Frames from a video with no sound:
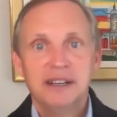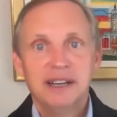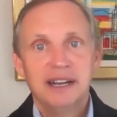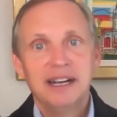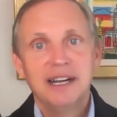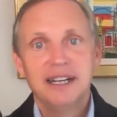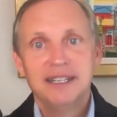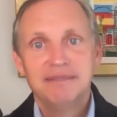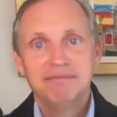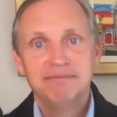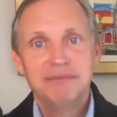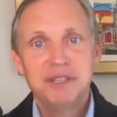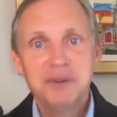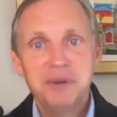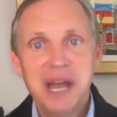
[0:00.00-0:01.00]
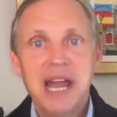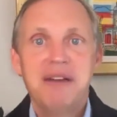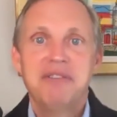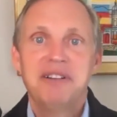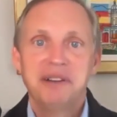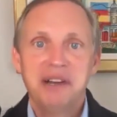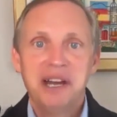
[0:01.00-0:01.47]
You have a
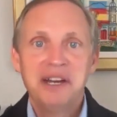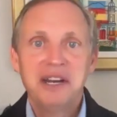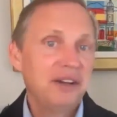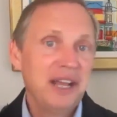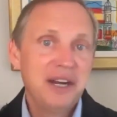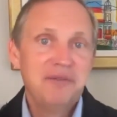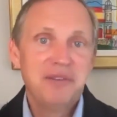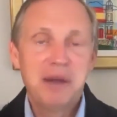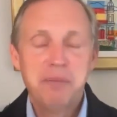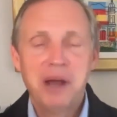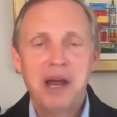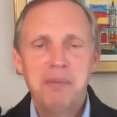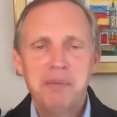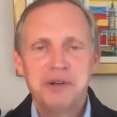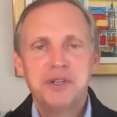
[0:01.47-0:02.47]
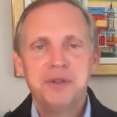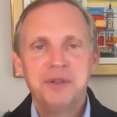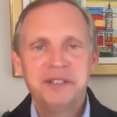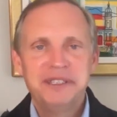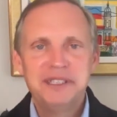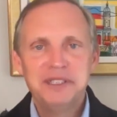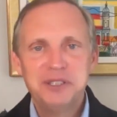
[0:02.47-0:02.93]
lot of
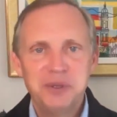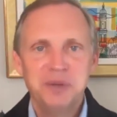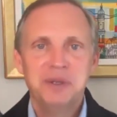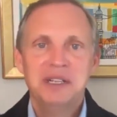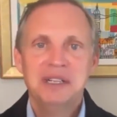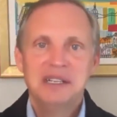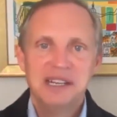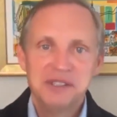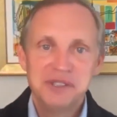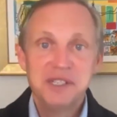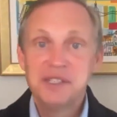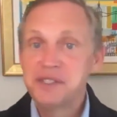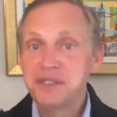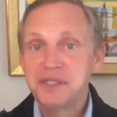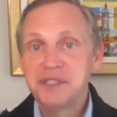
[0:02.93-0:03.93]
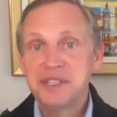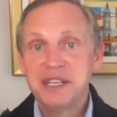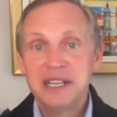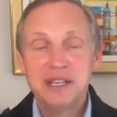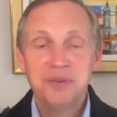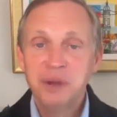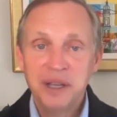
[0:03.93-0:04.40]
opportunity to assist the
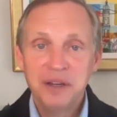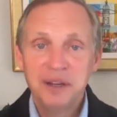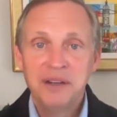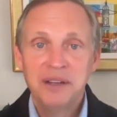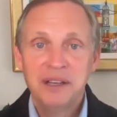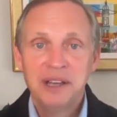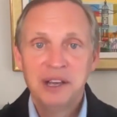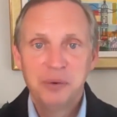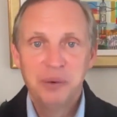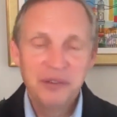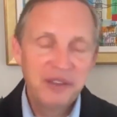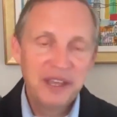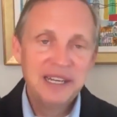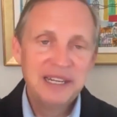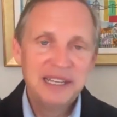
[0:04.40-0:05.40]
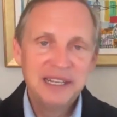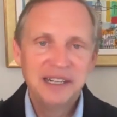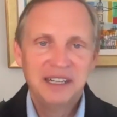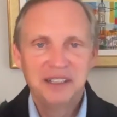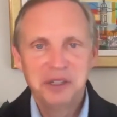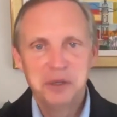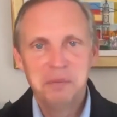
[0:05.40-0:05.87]
city when they needed
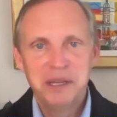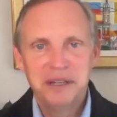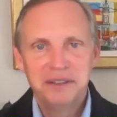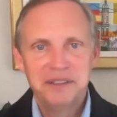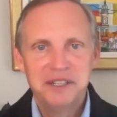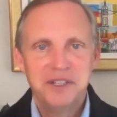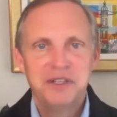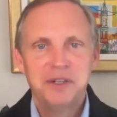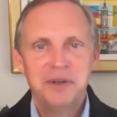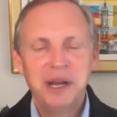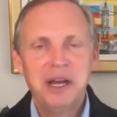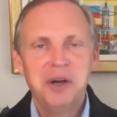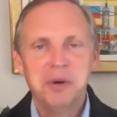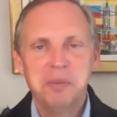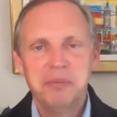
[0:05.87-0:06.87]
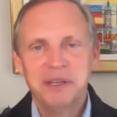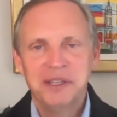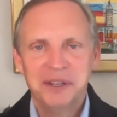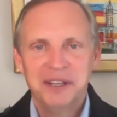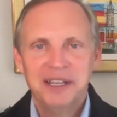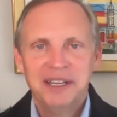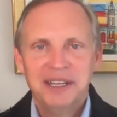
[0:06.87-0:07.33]
a little bit additional help.
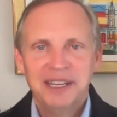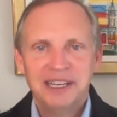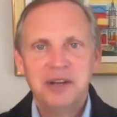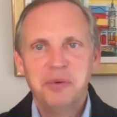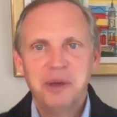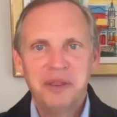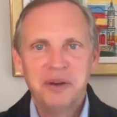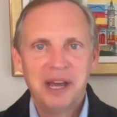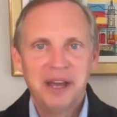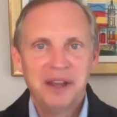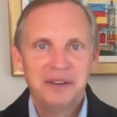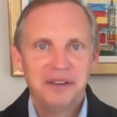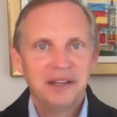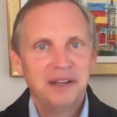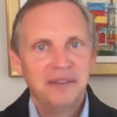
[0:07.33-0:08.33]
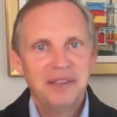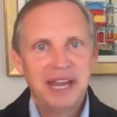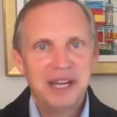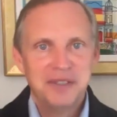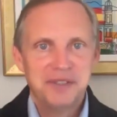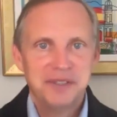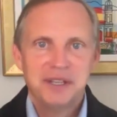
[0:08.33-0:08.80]
And, whether or not
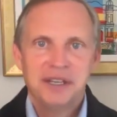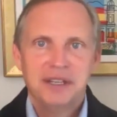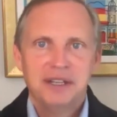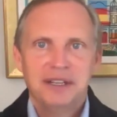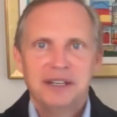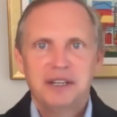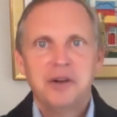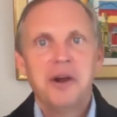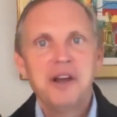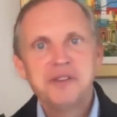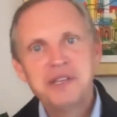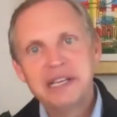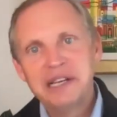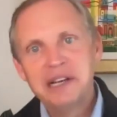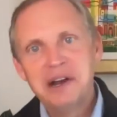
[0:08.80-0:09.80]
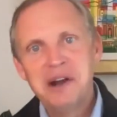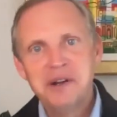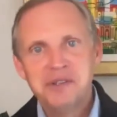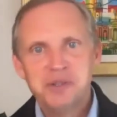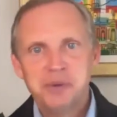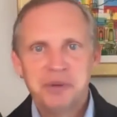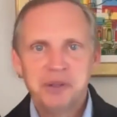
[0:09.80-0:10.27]
that's crossing
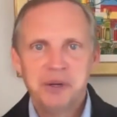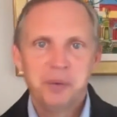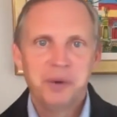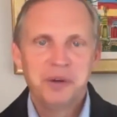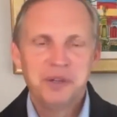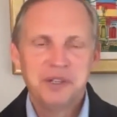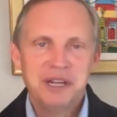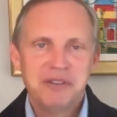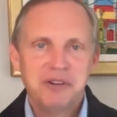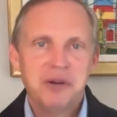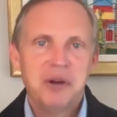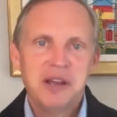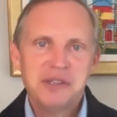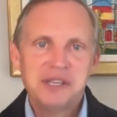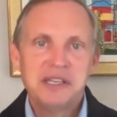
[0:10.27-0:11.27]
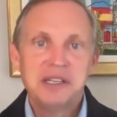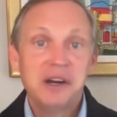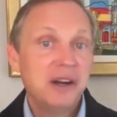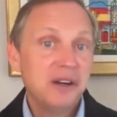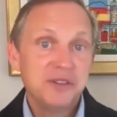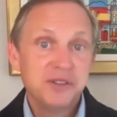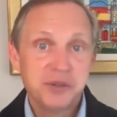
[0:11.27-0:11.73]
guards when there weren't enough crossing
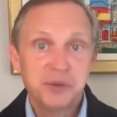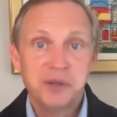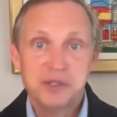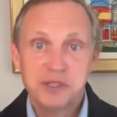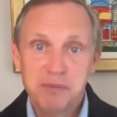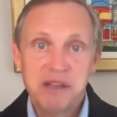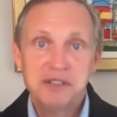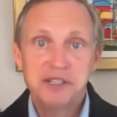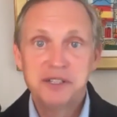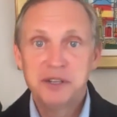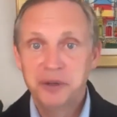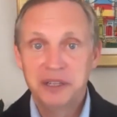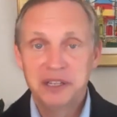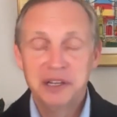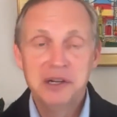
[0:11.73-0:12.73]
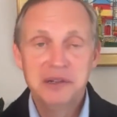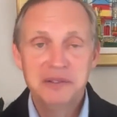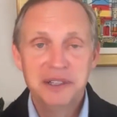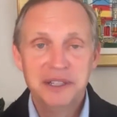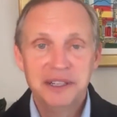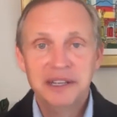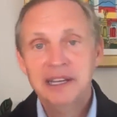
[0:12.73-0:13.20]
guards, or especially during
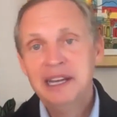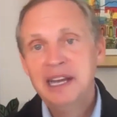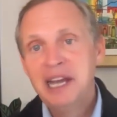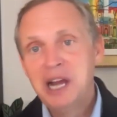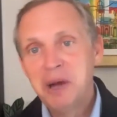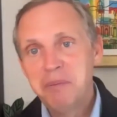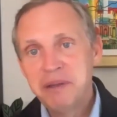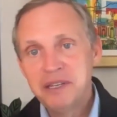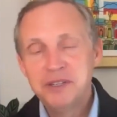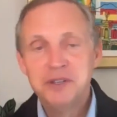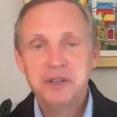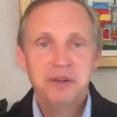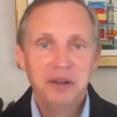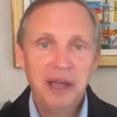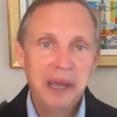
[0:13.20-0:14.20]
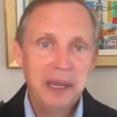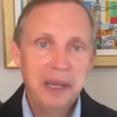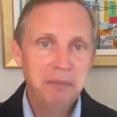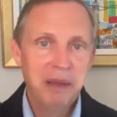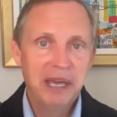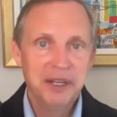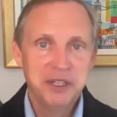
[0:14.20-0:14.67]
COVID, helping to do line
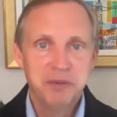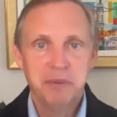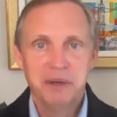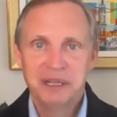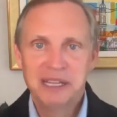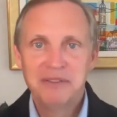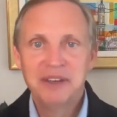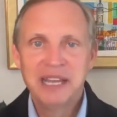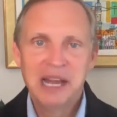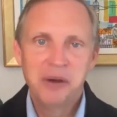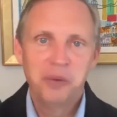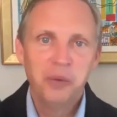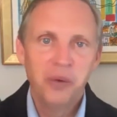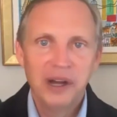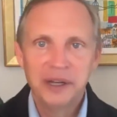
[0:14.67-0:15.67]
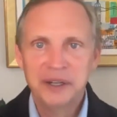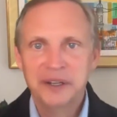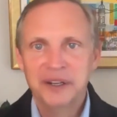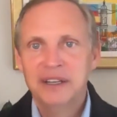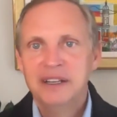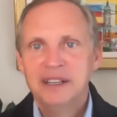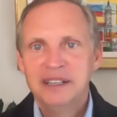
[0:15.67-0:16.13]
management, giving out
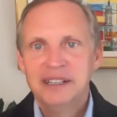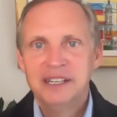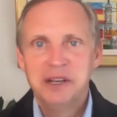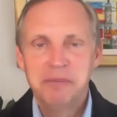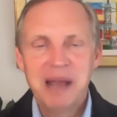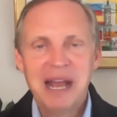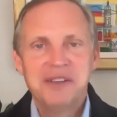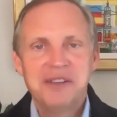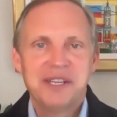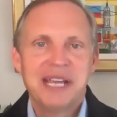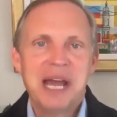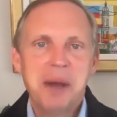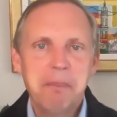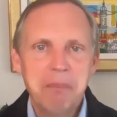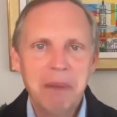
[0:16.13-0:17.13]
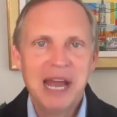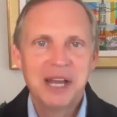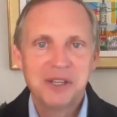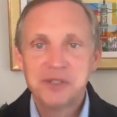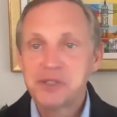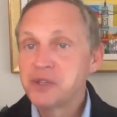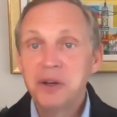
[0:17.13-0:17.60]
water, passing out
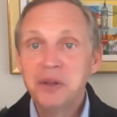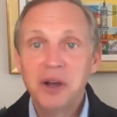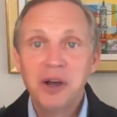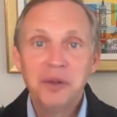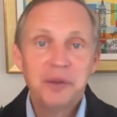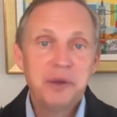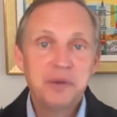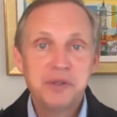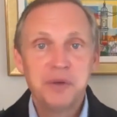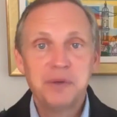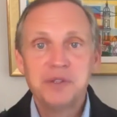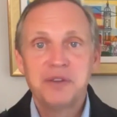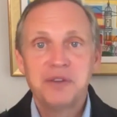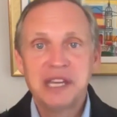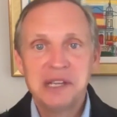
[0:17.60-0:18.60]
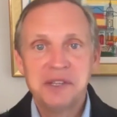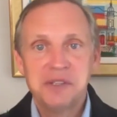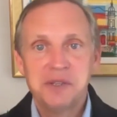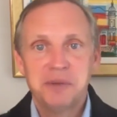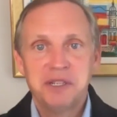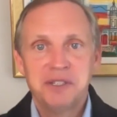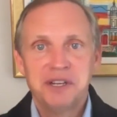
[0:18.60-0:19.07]
masks, all those sorts of things,
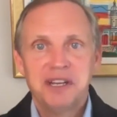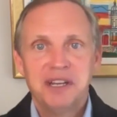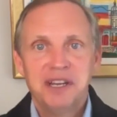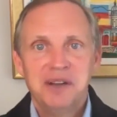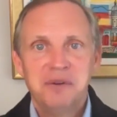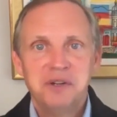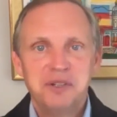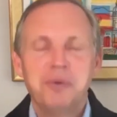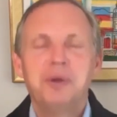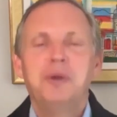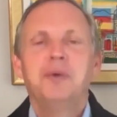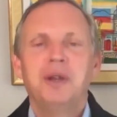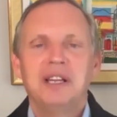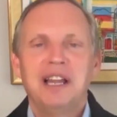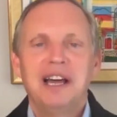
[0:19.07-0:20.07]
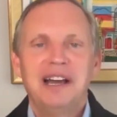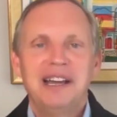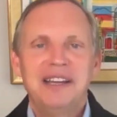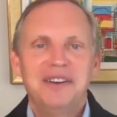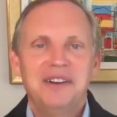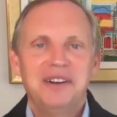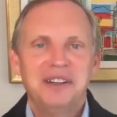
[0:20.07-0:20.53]
which we
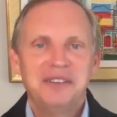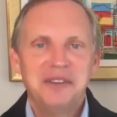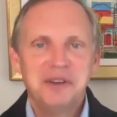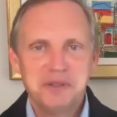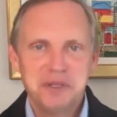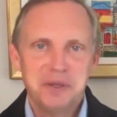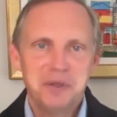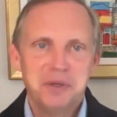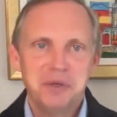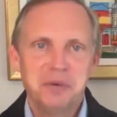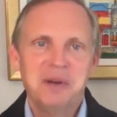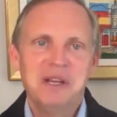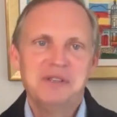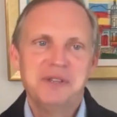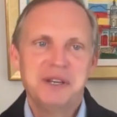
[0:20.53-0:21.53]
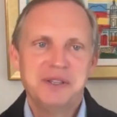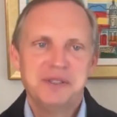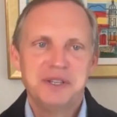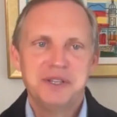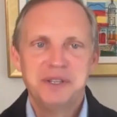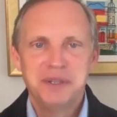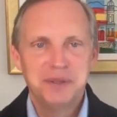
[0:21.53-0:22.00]
rely on those local residents
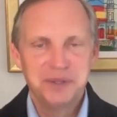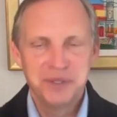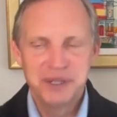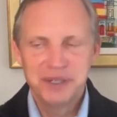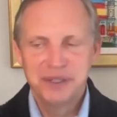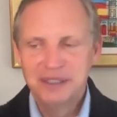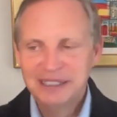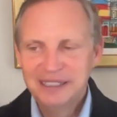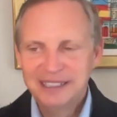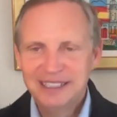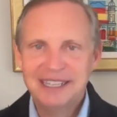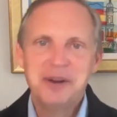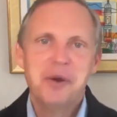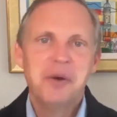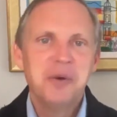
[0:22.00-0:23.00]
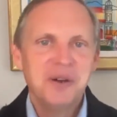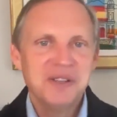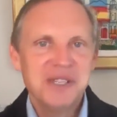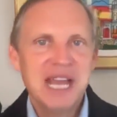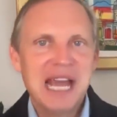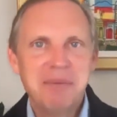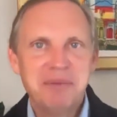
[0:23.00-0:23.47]
to do. So, always
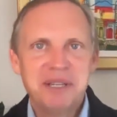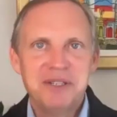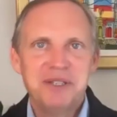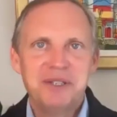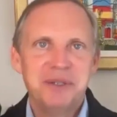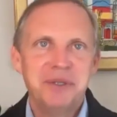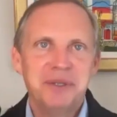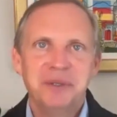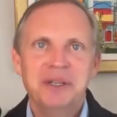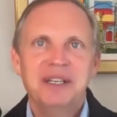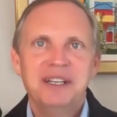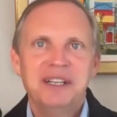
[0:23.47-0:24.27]
happy to